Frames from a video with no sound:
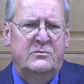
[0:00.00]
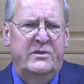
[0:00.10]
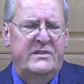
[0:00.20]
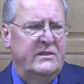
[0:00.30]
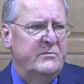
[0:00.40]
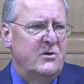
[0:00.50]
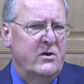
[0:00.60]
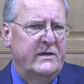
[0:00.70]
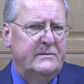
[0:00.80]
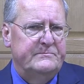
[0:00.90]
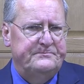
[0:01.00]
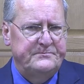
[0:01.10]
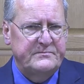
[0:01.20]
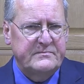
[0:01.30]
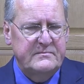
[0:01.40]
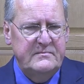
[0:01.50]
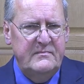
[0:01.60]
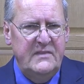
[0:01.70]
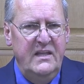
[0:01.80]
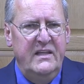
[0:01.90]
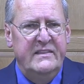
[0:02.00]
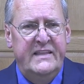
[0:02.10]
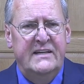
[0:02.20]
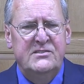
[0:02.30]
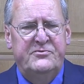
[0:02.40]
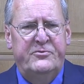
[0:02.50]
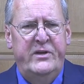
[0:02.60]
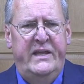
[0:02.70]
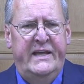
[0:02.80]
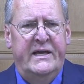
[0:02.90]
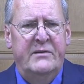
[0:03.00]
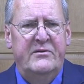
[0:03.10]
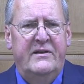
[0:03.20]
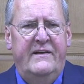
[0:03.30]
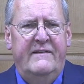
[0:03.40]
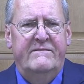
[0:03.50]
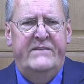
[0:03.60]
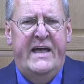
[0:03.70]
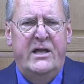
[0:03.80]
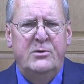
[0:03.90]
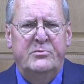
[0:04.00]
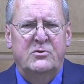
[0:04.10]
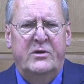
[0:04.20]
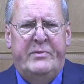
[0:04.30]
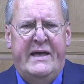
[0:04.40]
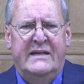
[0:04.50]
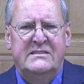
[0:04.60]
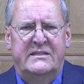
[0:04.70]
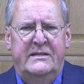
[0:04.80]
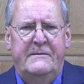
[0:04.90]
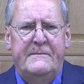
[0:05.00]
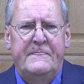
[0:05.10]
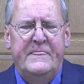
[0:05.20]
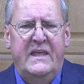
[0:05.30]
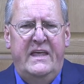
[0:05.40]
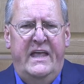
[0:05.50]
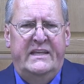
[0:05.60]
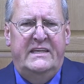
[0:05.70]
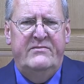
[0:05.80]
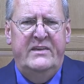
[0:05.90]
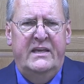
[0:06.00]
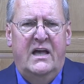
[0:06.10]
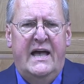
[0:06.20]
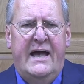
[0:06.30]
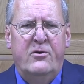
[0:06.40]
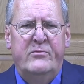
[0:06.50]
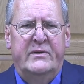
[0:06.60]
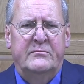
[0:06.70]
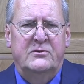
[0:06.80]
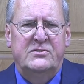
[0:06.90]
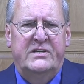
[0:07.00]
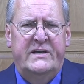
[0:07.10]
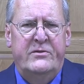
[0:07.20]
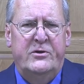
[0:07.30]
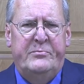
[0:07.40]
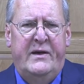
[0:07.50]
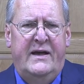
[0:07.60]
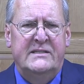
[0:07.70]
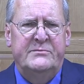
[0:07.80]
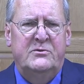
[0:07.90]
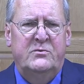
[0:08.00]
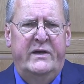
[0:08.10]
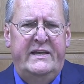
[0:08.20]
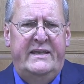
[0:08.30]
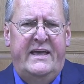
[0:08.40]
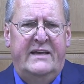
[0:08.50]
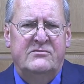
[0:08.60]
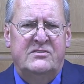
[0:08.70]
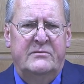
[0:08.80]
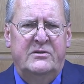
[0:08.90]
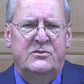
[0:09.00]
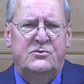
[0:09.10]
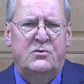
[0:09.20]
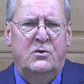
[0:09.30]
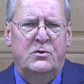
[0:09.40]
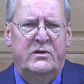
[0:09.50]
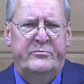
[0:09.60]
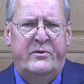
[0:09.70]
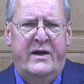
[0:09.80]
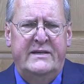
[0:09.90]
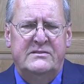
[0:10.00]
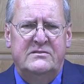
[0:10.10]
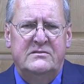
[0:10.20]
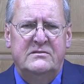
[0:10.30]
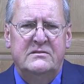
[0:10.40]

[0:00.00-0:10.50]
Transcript: within the market, thus freeing up valuable capacity and giving our members another possible way to have some control on price.